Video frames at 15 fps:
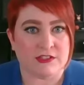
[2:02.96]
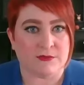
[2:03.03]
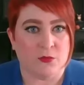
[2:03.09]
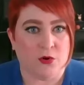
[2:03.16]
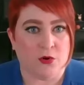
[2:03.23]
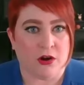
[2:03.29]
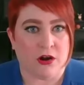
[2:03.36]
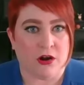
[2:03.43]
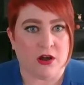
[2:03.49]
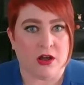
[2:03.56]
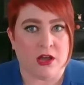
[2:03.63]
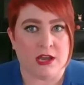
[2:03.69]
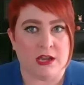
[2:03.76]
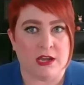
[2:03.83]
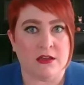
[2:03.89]
focus more
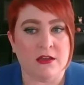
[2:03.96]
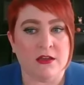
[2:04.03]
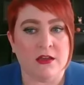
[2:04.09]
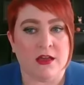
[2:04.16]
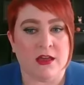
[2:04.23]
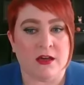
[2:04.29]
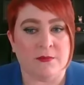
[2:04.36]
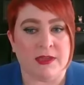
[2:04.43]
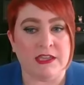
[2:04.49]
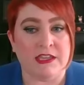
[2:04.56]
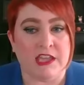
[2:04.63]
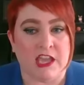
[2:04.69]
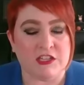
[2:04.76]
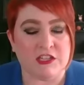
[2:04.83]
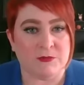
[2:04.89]
on
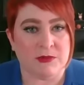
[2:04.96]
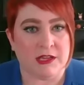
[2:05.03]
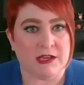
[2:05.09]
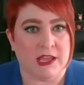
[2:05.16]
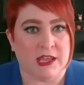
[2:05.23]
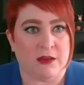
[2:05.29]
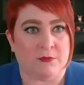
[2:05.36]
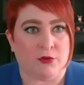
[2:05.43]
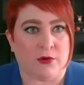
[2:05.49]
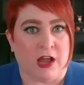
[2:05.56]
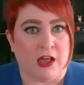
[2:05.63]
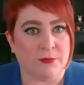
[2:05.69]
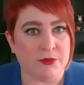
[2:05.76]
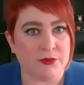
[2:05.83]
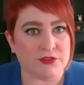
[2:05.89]
engagement and
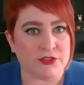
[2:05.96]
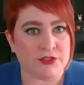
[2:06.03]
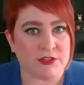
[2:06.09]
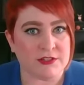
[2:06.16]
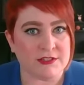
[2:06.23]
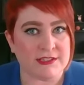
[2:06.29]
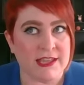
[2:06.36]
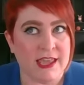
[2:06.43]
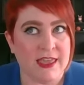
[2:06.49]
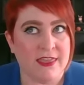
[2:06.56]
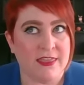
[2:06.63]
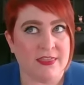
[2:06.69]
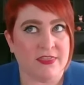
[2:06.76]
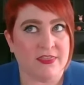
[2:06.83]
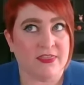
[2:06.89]
morale boosters
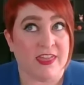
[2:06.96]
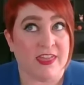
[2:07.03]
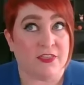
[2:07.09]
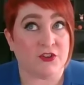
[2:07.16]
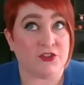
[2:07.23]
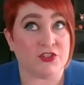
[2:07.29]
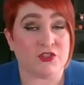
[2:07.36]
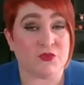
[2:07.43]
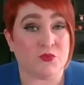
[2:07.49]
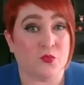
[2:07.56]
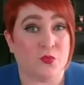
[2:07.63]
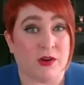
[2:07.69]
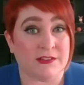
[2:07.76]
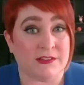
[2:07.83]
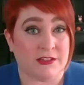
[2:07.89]
that there just
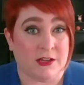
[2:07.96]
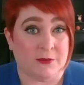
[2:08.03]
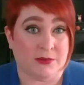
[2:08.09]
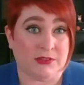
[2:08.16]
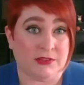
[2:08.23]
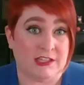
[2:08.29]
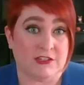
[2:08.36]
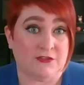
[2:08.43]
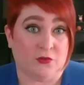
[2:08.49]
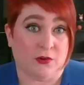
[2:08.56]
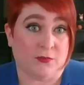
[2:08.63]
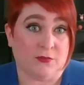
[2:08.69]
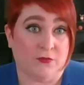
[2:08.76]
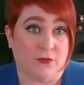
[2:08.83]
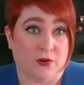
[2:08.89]
wasn't a place
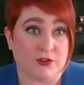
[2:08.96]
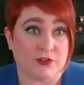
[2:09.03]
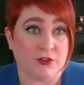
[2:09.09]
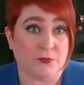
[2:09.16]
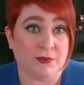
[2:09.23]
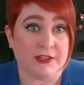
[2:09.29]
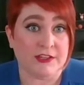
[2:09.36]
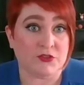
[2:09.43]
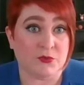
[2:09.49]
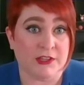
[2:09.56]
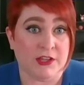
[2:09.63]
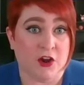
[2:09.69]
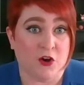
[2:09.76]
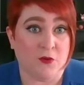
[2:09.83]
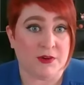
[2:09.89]
for before. So Blink's
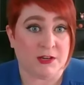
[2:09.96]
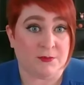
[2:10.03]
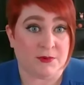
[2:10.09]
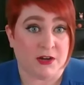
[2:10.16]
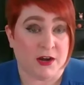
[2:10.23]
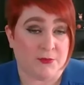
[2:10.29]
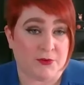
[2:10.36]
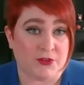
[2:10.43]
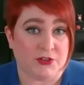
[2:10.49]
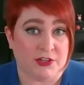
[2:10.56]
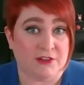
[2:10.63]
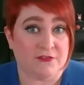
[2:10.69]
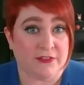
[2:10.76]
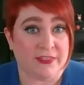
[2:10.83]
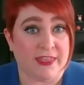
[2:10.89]
really opened up an
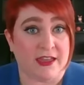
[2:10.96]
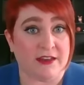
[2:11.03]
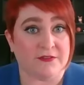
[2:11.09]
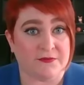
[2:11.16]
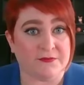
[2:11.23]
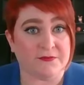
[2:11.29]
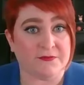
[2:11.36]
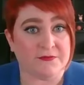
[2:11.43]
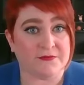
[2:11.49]
opportunity for that.